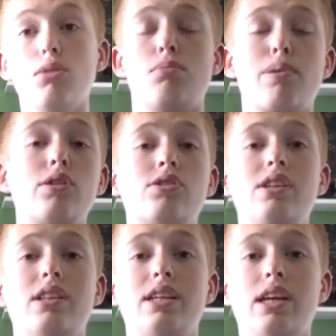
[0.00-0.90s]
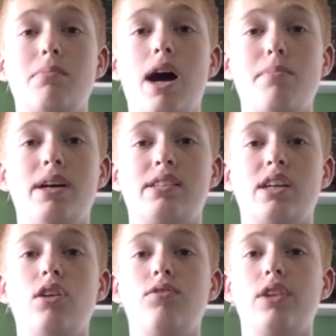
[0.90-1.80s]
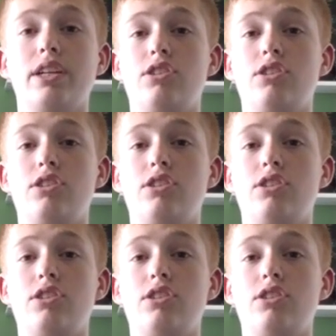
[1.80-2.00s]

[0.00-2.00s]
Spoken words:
Personally, I myself like